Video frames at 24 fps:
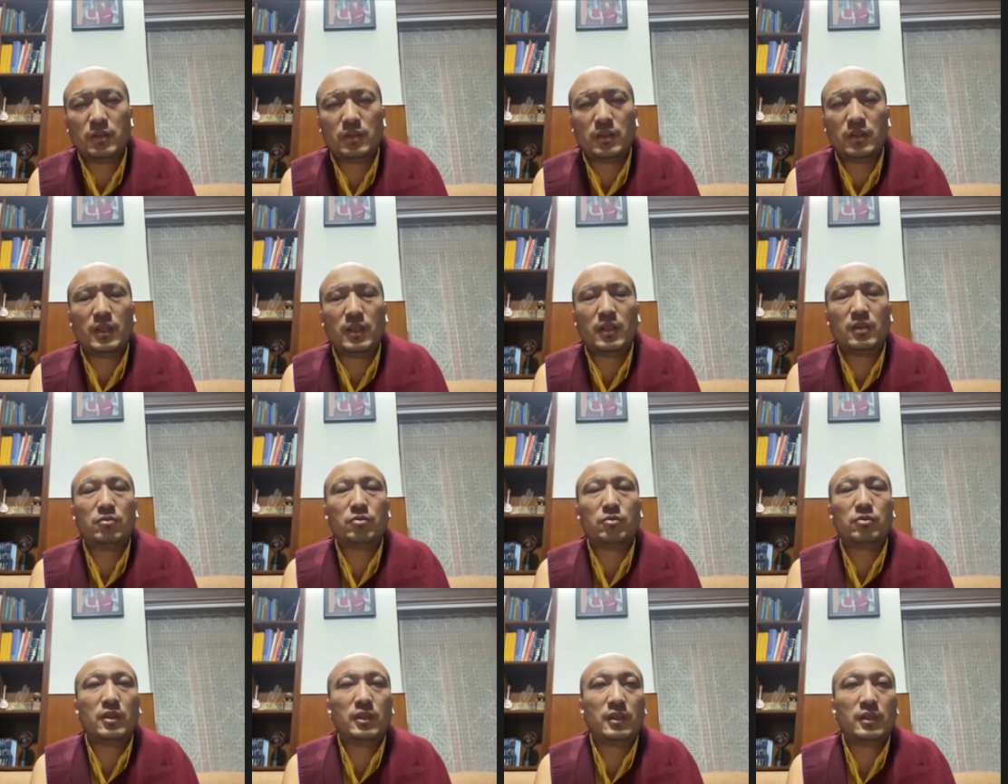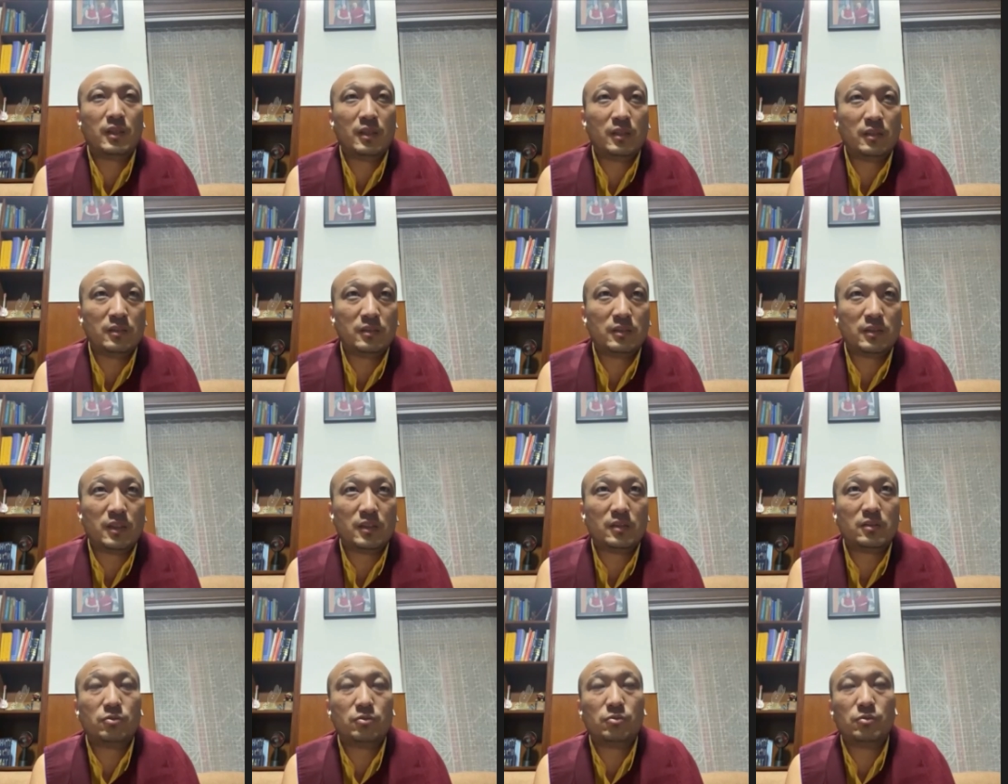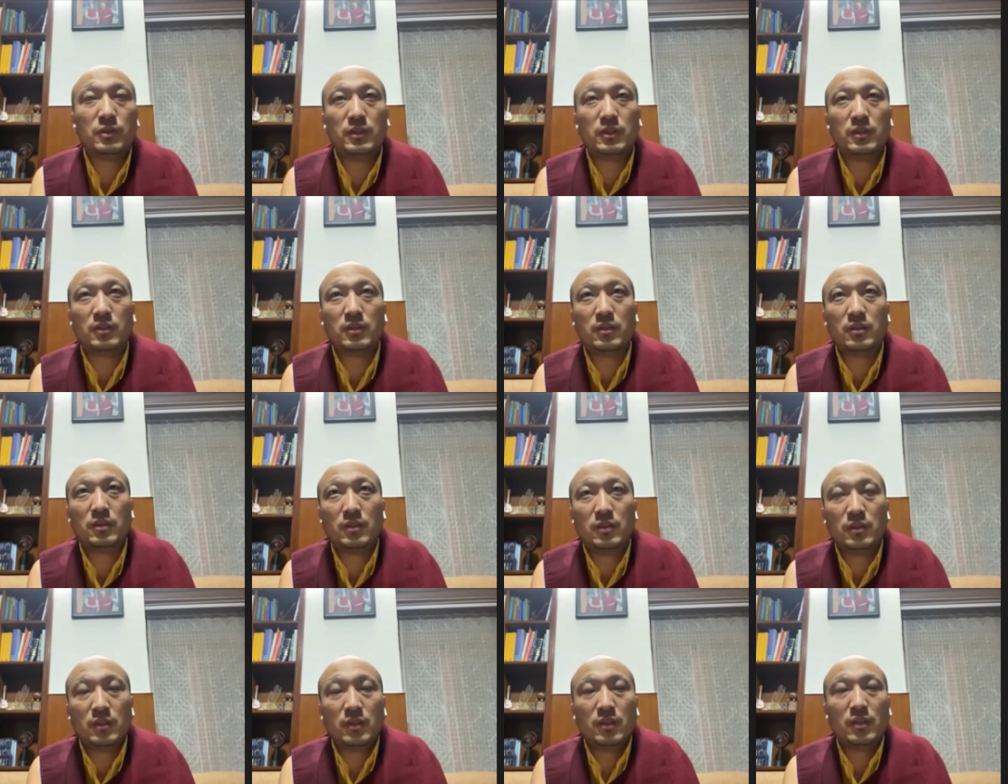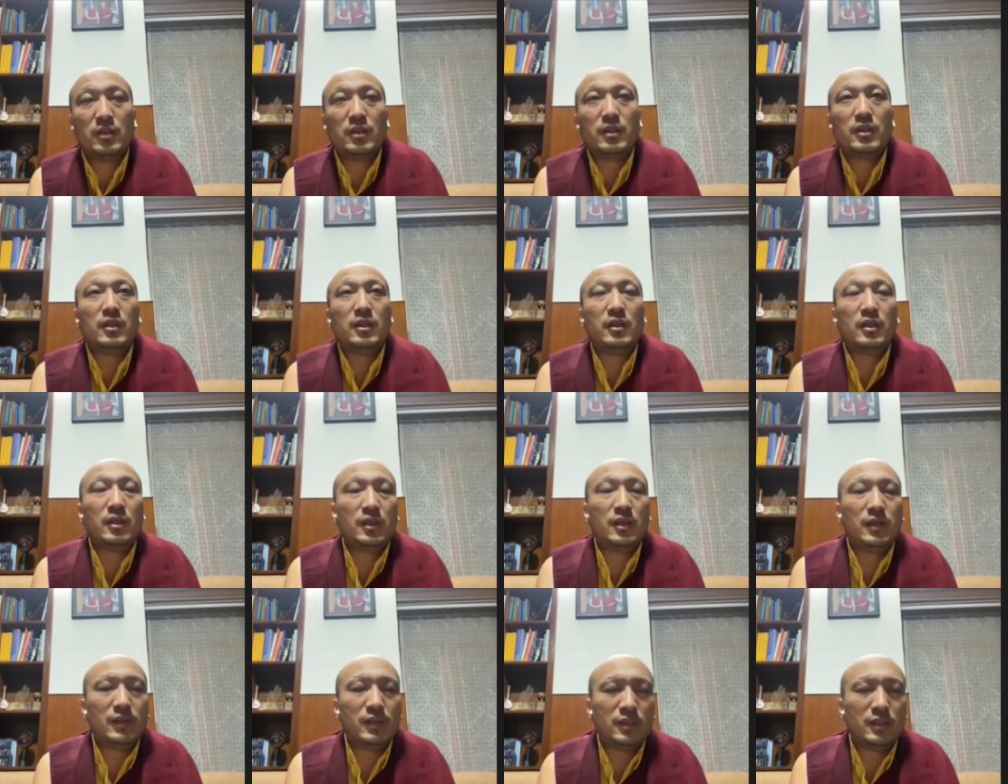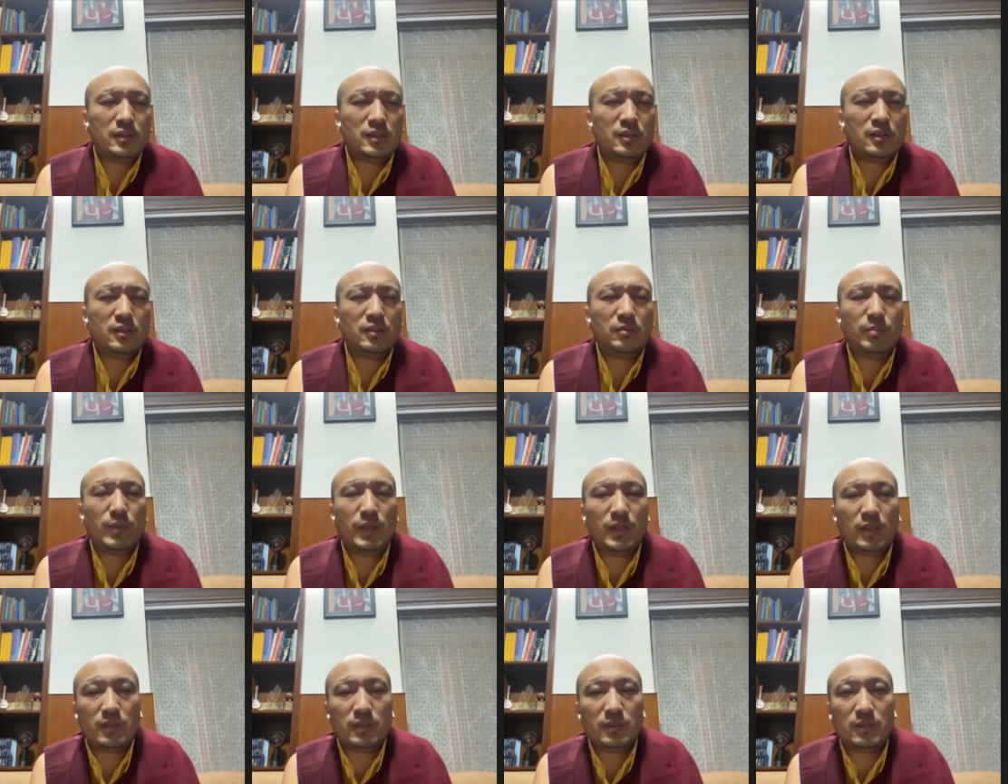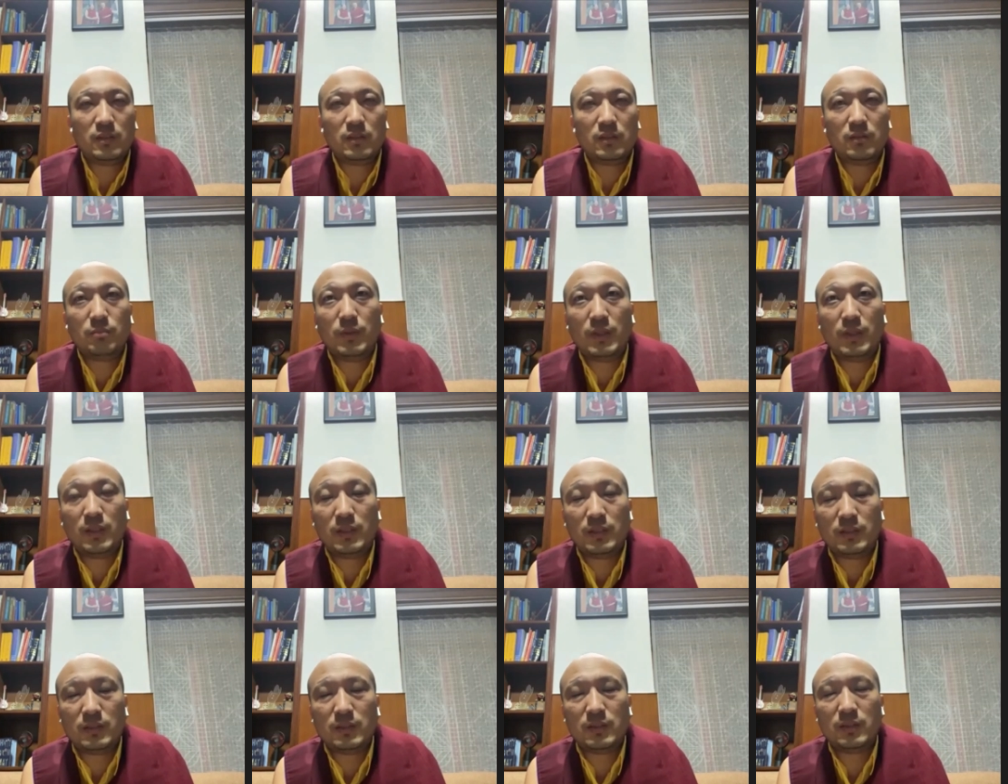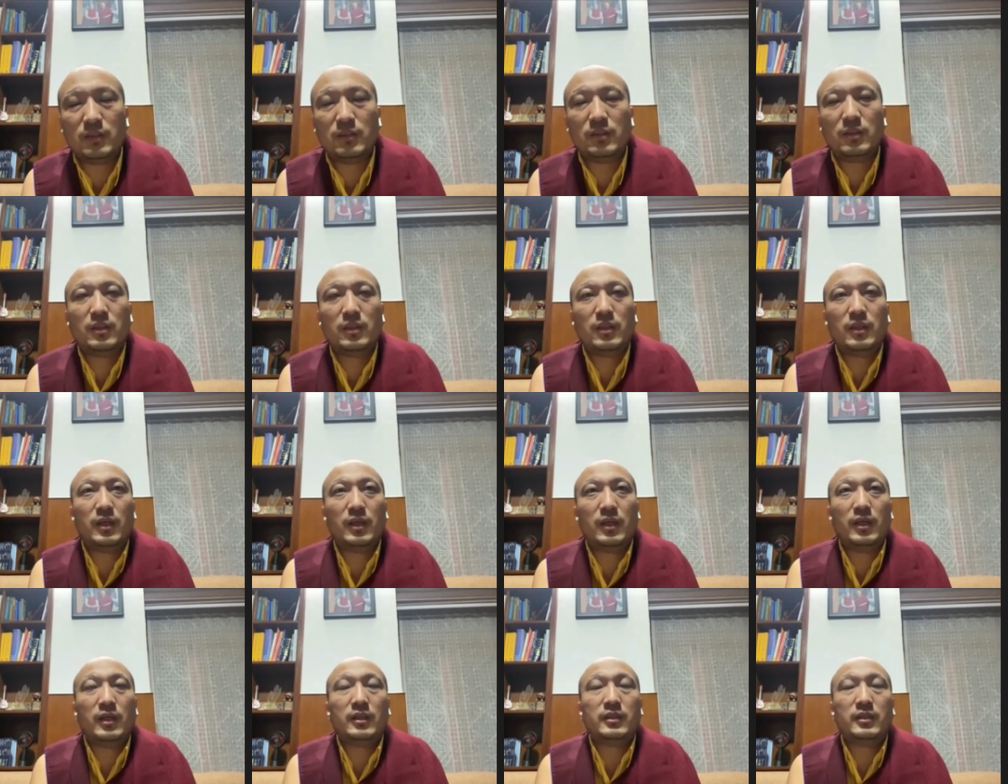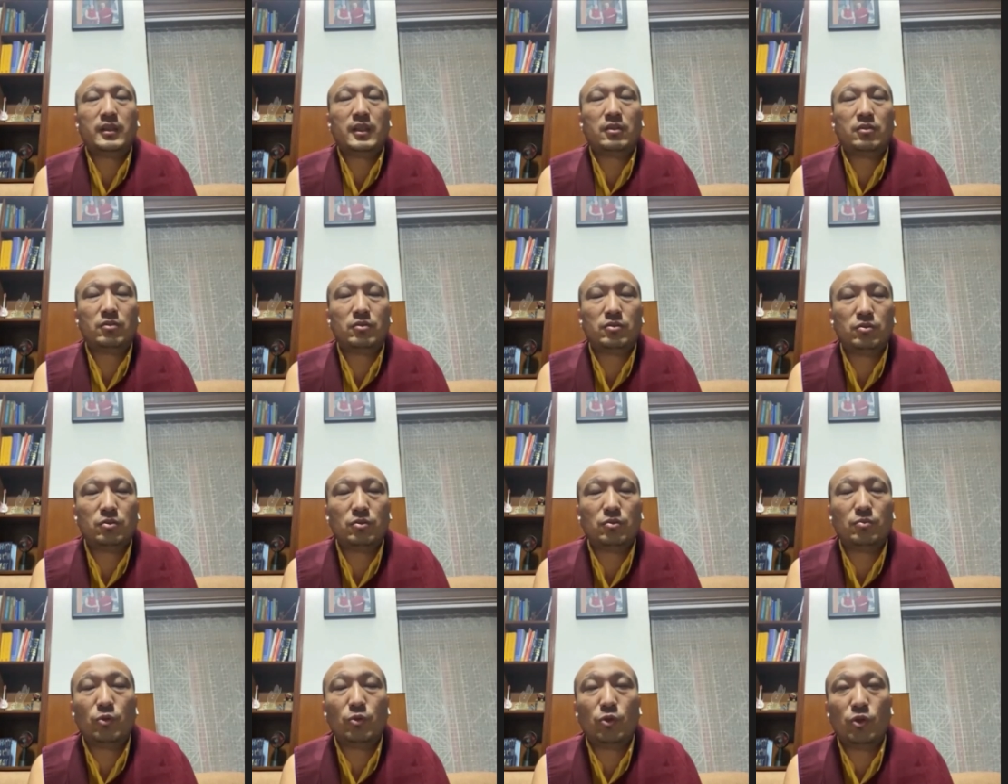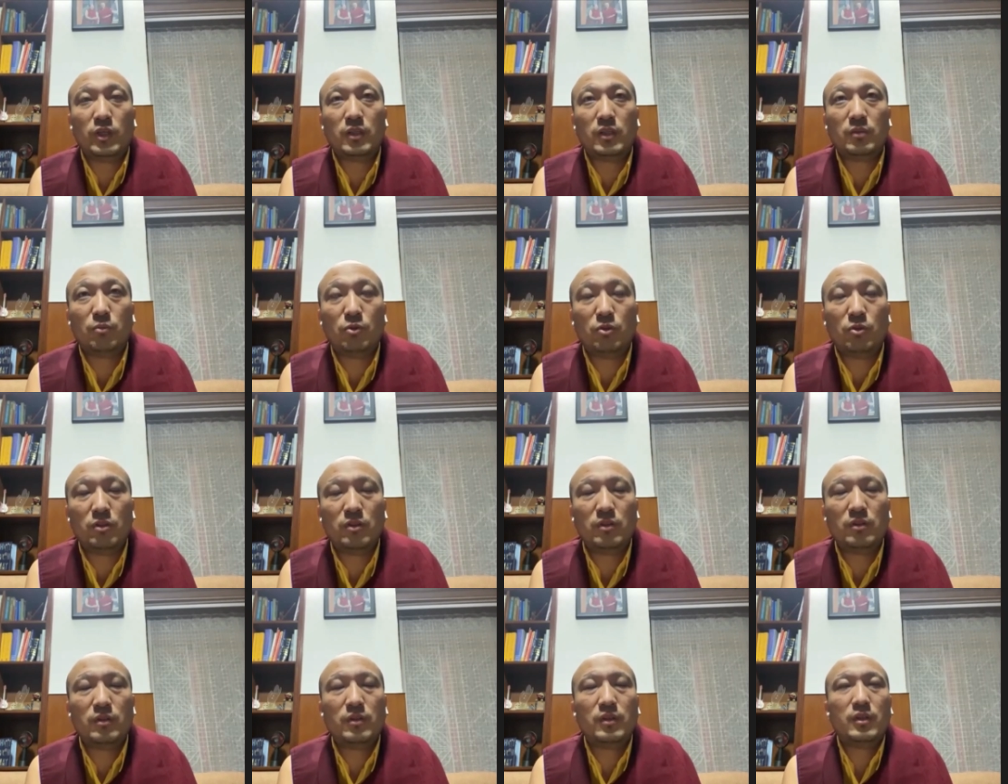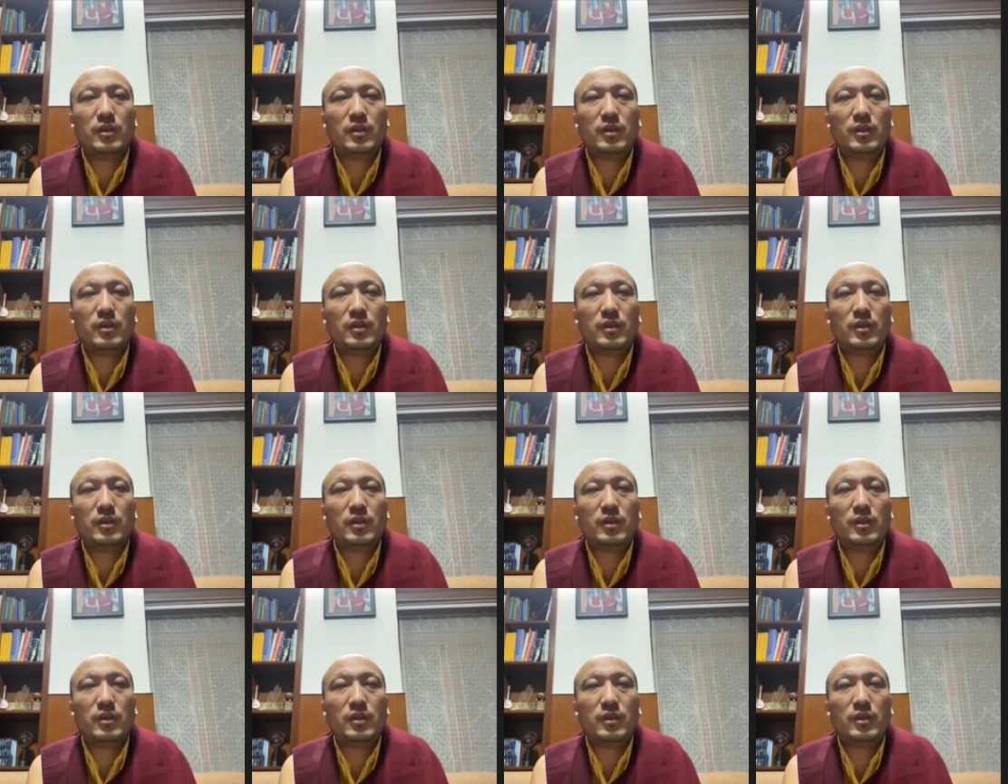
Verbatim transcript: Then I could again start doing uh, little by little by little, and I could do more and more.